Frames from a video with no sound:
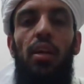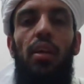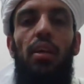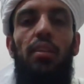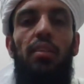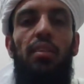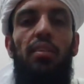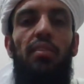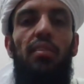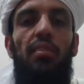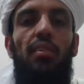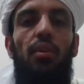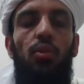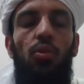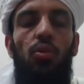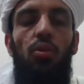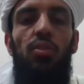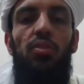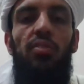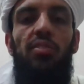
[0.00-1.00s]
this is a
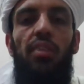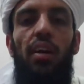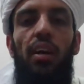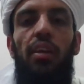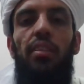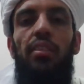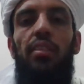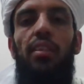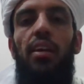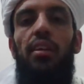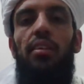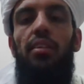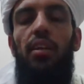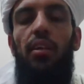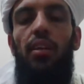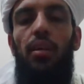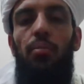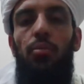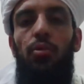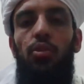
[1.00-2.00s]
good sign that the
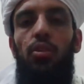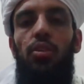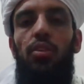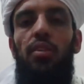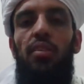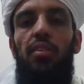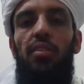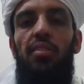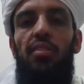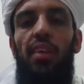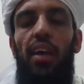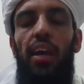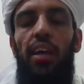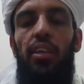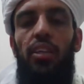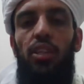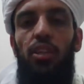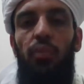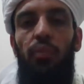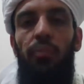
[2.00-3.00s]
community is
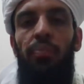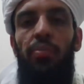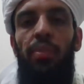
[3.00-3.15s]
active.